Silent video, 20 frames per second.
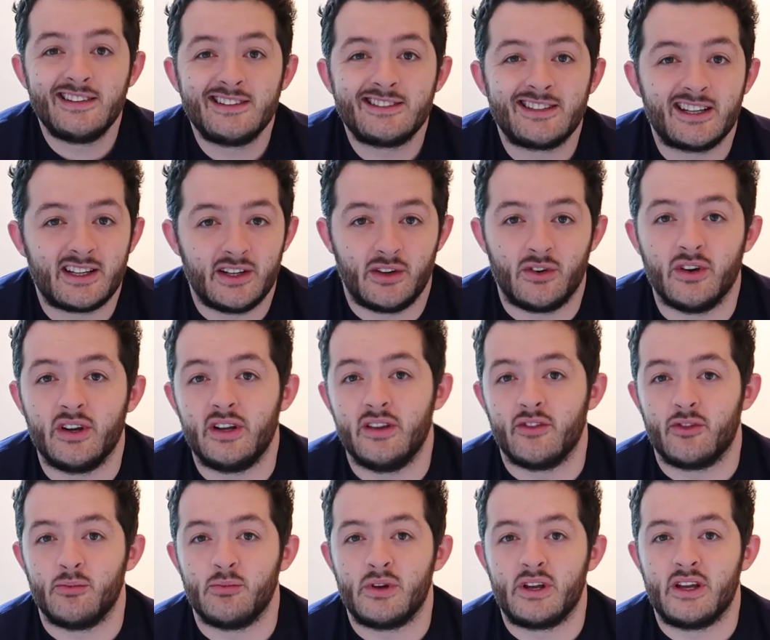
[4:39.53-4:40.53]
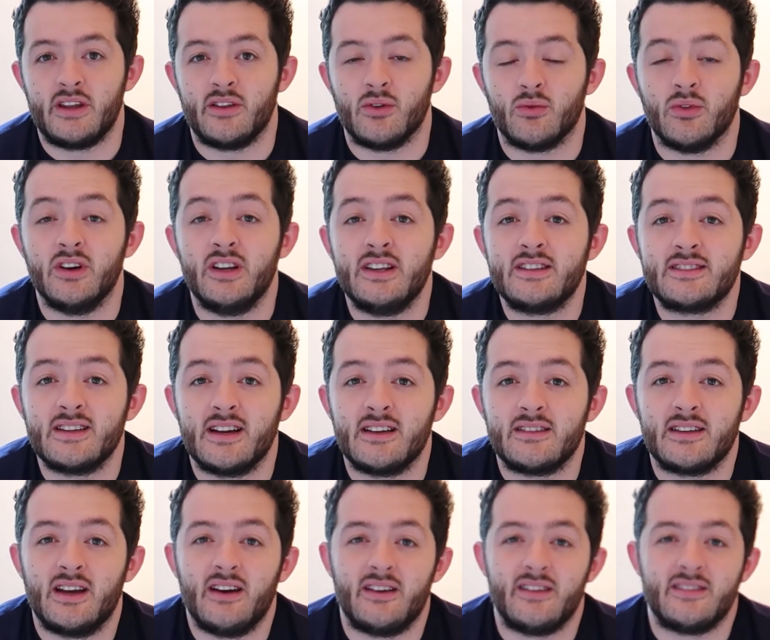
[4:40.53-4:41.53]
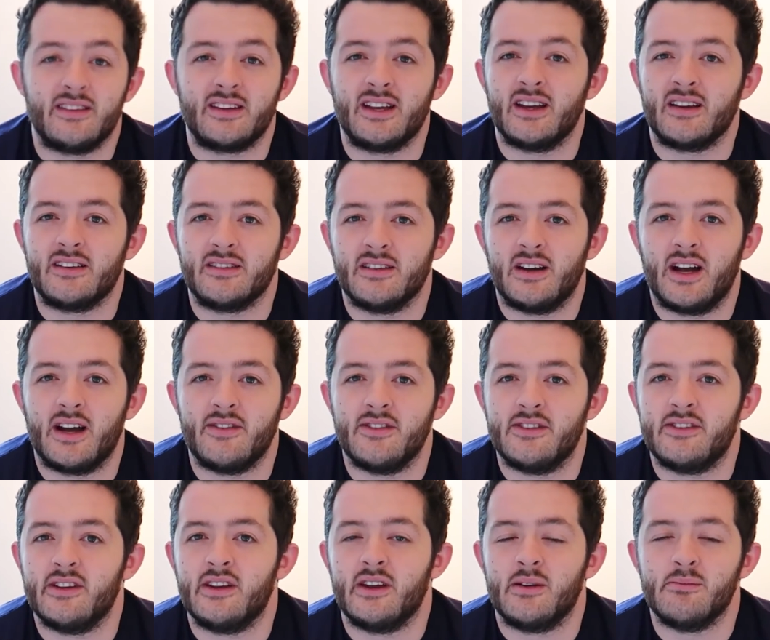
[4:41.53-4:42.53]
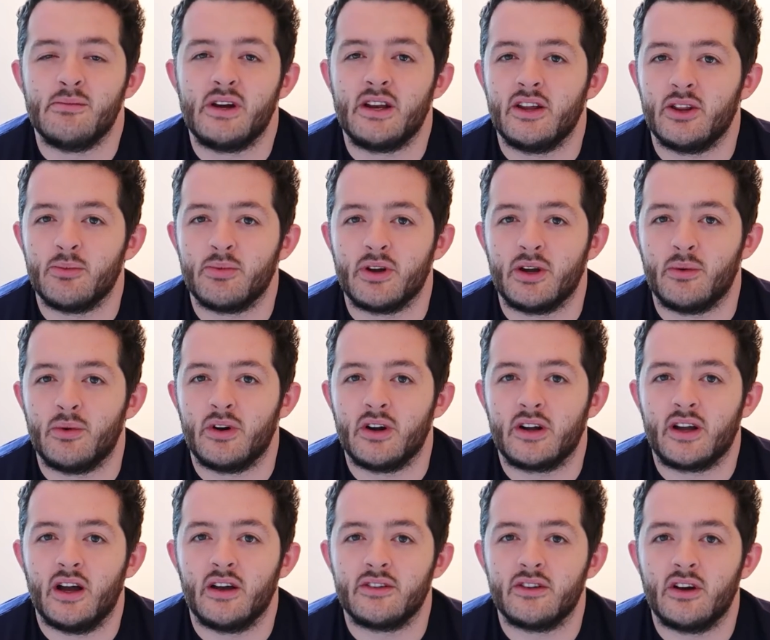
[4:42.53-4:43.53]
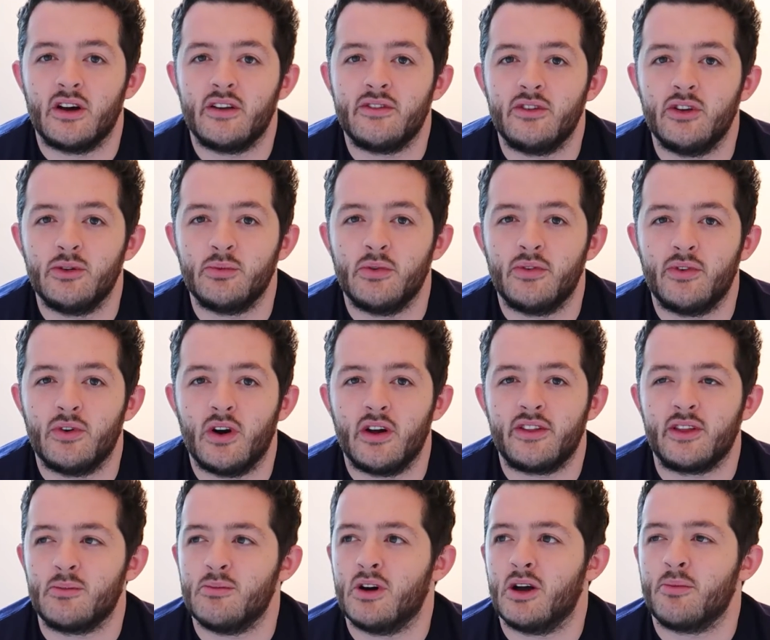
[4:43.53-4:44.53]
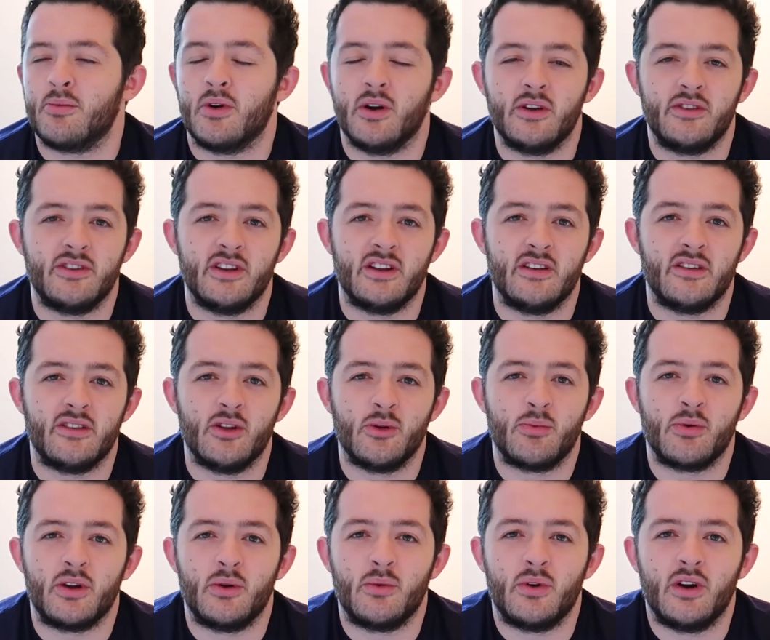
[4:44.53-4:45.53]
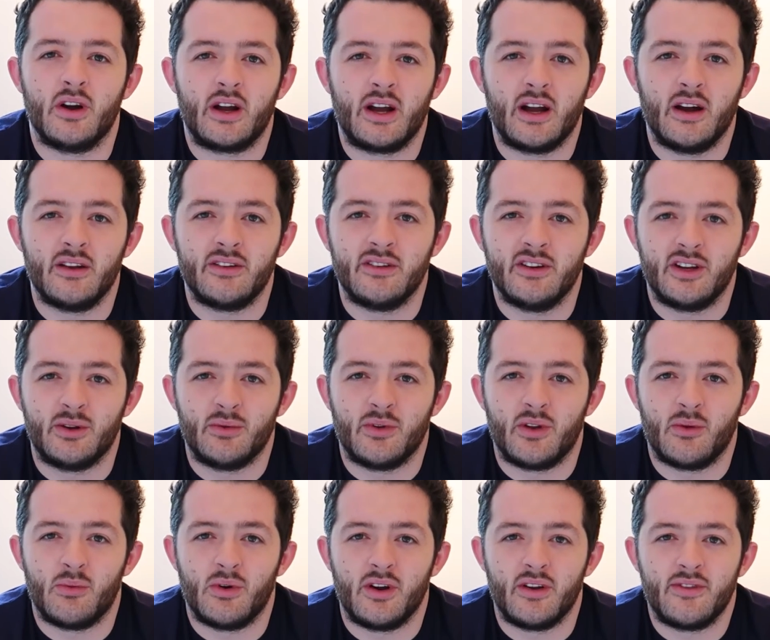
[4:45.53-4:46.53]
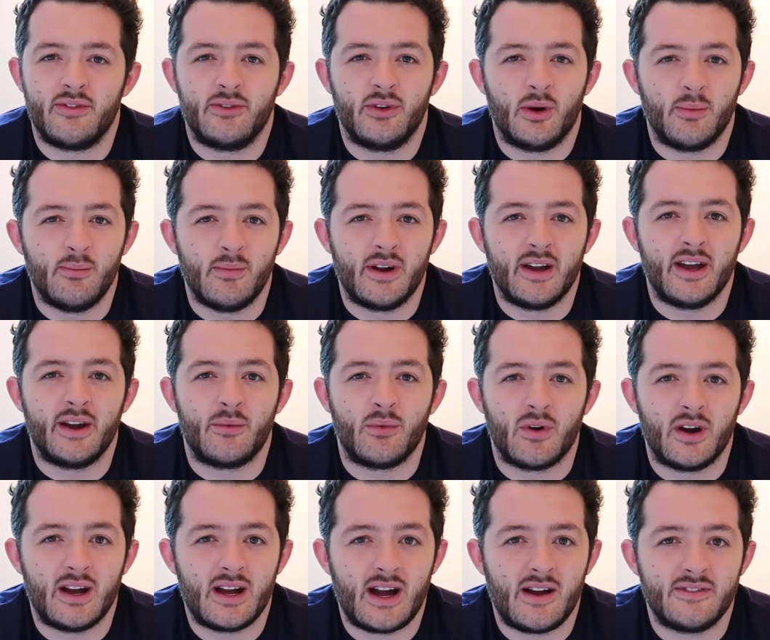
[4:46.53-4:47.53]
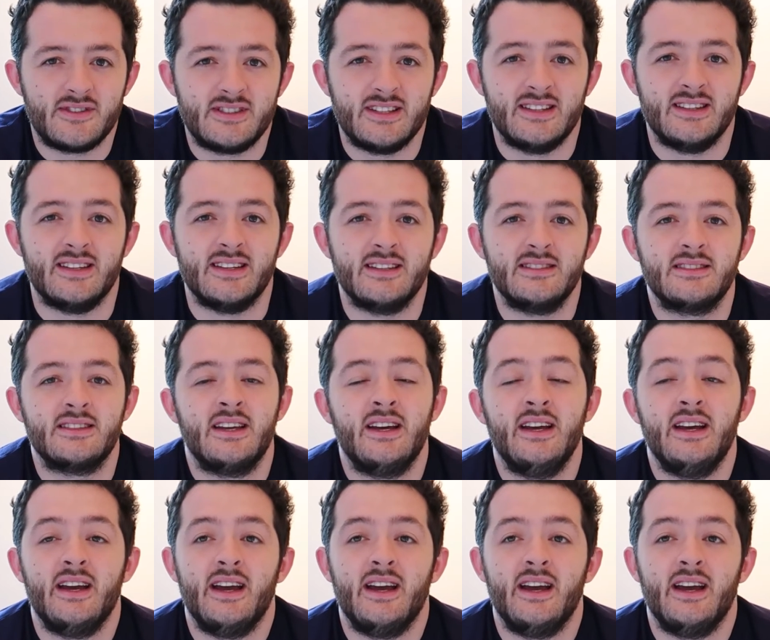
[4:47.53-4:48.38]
Second ingredient for me that really stands out, and it's again because I haven't seen it in many of the pre-workouts I've used before, I think MyProtein, the pre-workout, is the only other one off the top of my head where I have seen this,